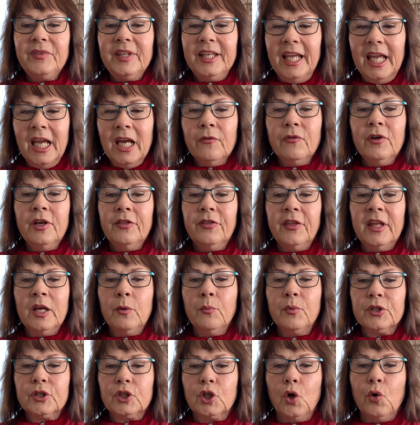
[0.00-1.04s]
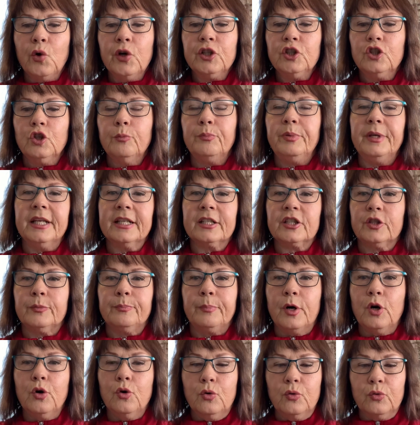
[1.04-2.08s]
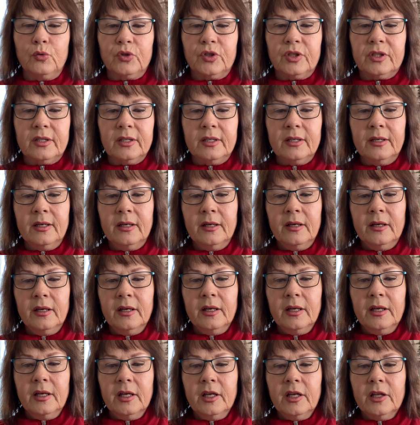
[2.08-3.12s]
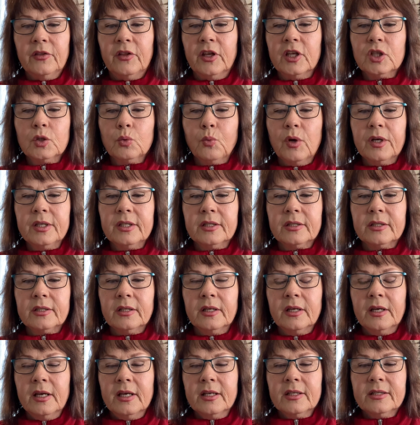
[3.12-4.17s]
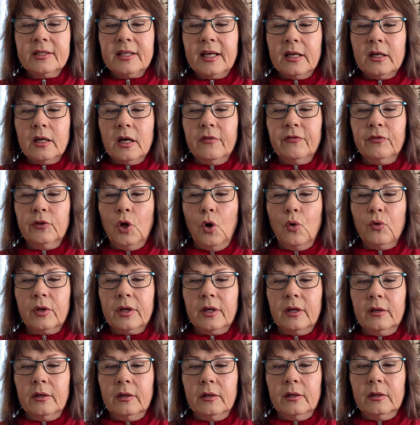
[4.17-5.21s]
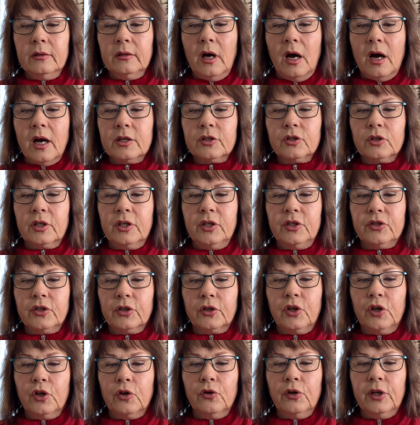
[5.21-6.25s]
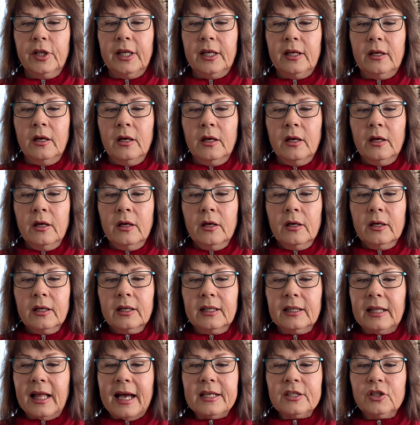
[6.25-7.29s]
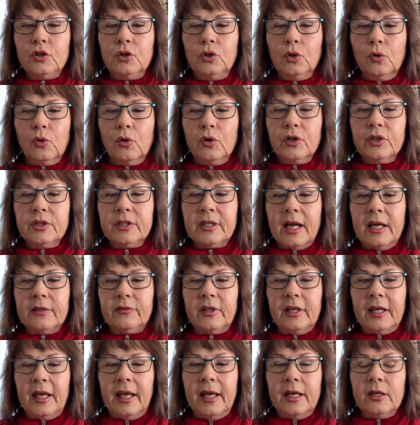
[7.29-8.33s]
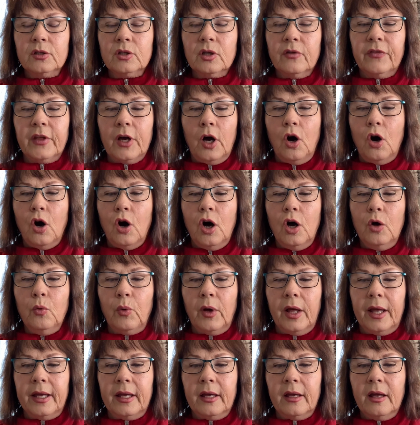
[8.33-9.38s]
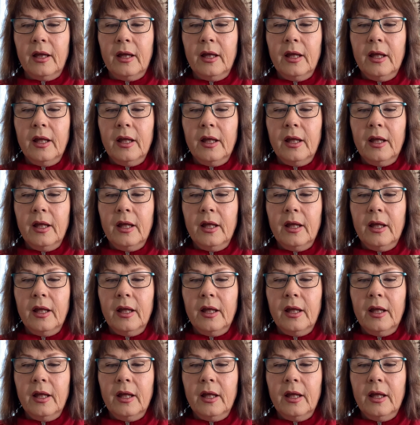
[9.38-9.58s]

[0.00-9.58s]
Everything was going to be exposed. This was set of locked security glass doors at the end of the hallway,